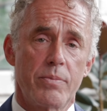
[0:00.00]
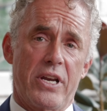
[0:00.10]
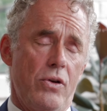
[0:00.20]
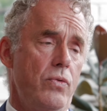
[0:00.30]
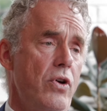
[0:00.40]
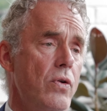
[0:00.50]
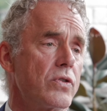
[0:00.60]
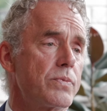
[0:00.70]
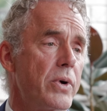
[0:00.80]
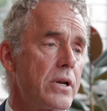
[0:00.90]
I mean, who
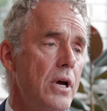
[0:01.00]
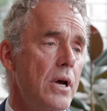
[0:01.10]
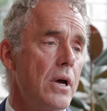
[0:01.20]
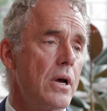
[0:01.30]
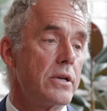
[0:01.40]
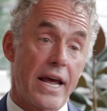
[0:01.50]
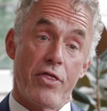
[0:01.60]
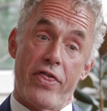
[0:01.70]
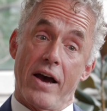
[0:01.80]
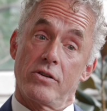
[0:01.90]
knows? But
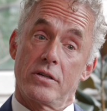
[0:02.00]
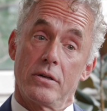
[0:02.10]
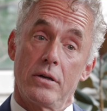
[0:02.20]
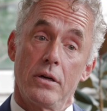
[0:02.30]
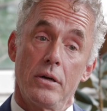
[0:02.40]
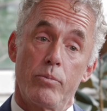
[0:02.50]
10,000